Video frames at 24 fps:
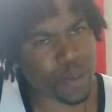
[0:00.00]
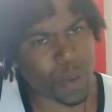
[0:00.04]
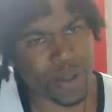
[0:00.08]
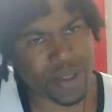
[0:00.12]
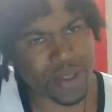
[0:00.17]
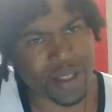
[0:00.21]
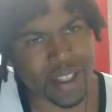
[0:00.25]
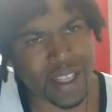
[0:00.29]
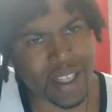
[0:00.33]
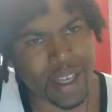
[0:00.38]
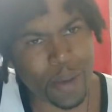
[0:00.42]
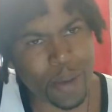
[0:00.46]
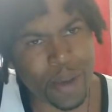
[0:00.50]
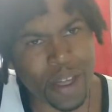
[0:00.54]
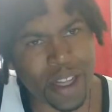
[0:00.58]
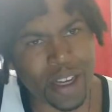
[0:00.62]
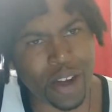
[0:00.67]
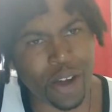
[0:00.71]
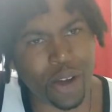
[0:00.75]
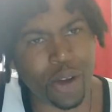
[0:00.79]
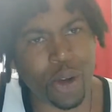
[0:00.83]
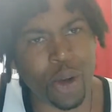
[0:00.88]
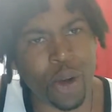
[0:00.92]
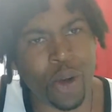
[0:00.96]
supposed to get in
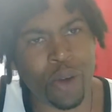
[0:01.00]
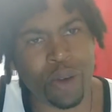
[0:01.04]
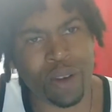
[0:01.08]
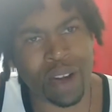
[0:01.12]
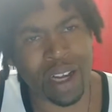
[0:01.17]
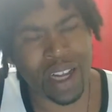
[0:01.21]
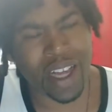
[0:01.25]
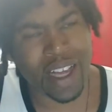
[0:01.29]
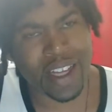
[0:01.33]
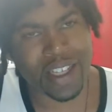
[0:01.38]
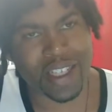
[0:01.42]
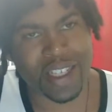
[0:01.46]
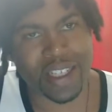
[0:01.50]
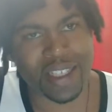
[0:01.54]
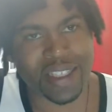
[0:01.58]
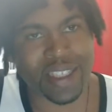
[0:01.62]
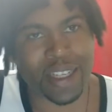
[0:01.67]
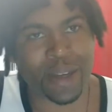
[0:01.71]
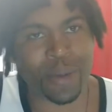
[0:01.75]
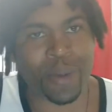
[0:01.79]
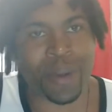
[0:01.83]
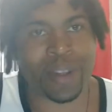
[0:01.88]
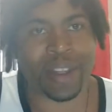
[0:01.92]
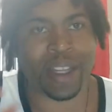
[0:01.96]
a whole
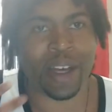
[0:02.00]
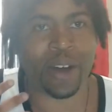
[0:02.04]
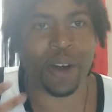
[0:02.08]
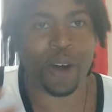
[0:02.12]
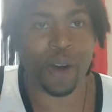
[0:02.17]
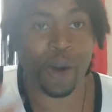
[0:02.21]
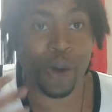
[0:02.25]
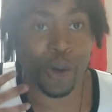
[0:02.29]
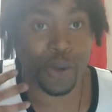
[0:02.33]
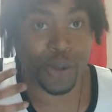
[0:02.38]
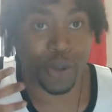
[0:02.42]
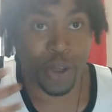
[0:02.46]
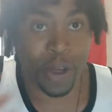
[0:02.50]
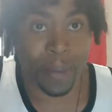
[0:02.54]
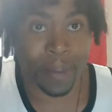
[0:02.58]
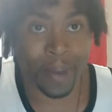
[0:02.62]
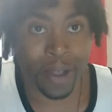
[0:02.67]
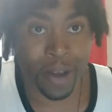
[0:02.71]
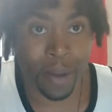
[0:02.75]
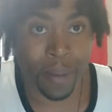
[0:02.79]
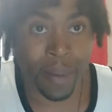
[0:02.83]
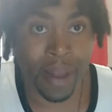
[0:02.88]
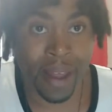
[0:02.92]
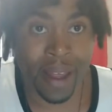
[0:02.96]
relationship with the whole
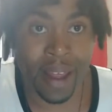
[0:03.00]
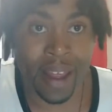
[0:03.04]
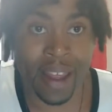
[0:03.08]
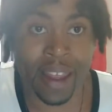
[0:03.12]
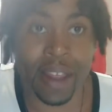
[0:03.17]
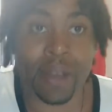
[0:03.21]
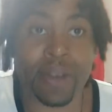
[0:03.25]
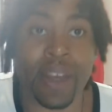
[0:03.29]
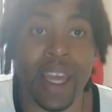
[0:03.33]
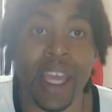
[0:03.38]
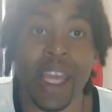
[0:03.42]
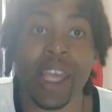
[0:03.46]
Scorpio man? You can't